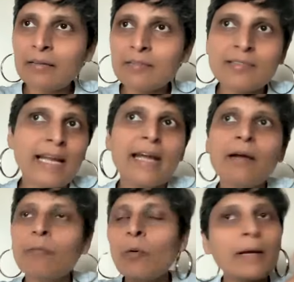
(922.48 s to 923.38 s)

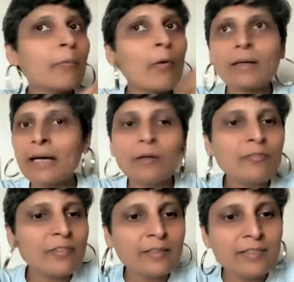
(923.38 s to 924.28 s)
say okay what kind
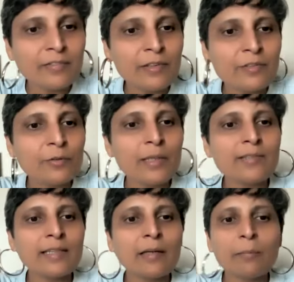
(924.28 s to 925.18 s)
of festivals do they
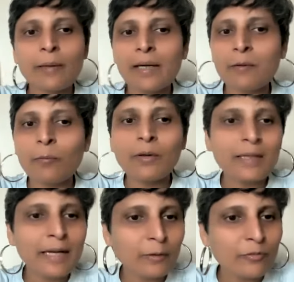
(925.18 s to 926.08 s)
celebrate what
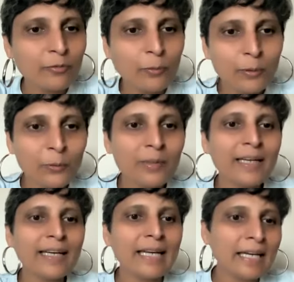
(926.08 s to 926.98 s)
kind of food do
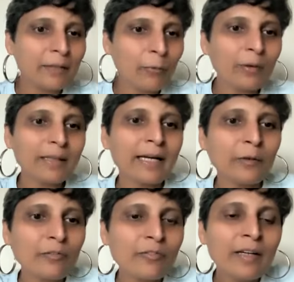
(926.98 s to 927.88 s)
they eat what
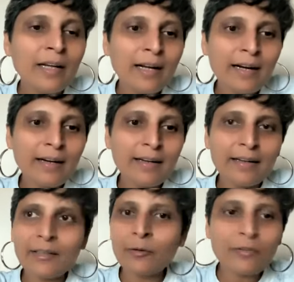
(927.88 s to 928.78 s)
kind of uh,
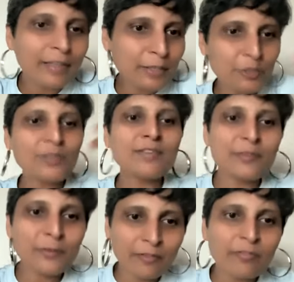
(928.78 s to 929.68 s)
you know traditions
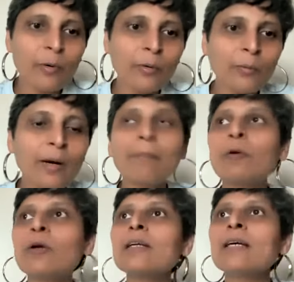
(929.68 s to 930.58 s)
do they follow i'm
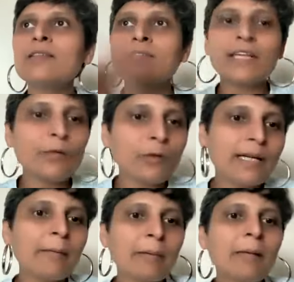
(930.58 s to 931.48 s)
not
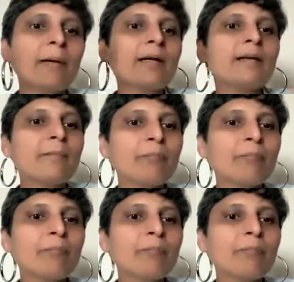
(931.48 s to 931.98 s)
stereotyping but